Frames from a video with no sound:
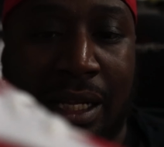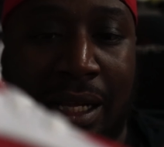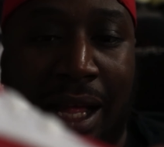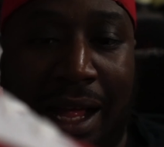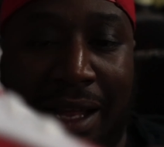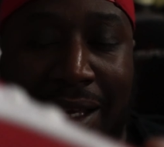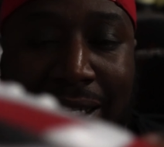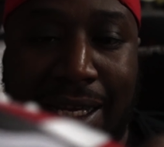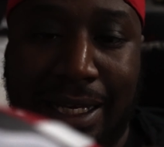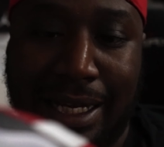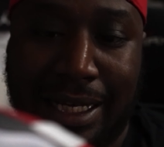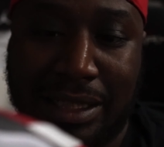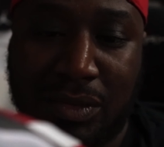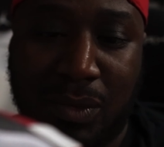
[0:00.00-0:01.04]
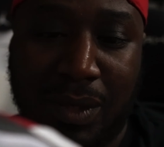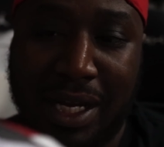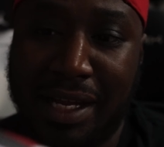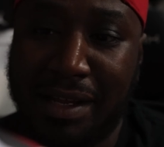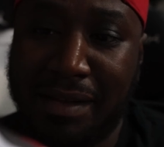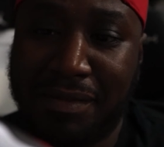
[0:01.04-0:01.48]
I think that's
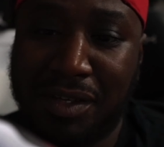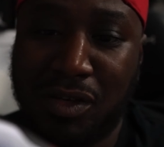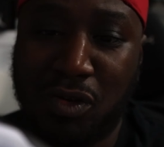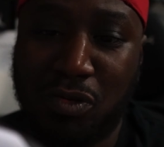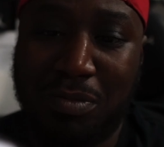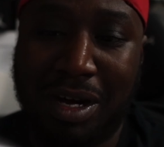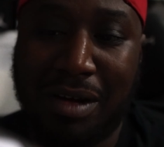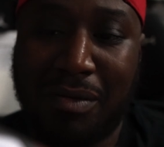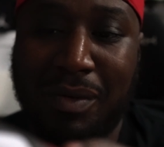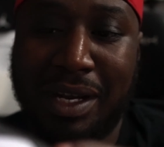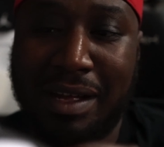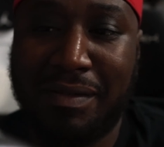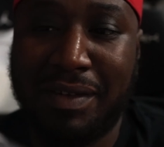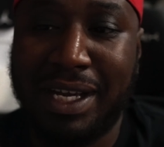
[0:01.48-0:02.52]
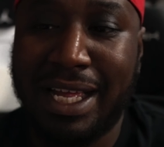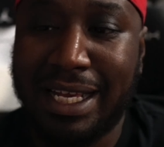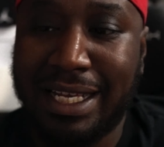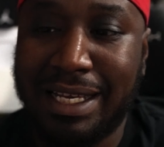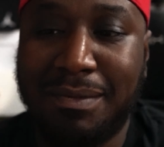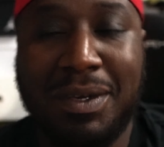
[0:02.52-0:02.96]
suede or nubuck, whatever
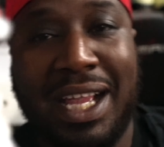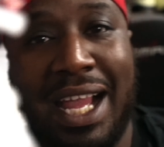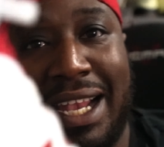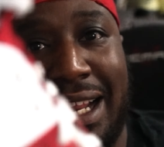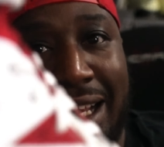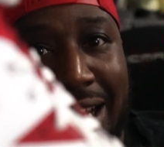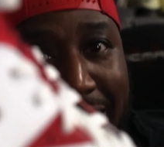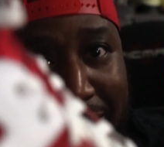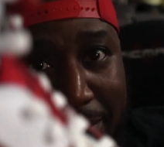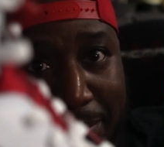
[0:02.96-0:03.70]
that. Then we got the leather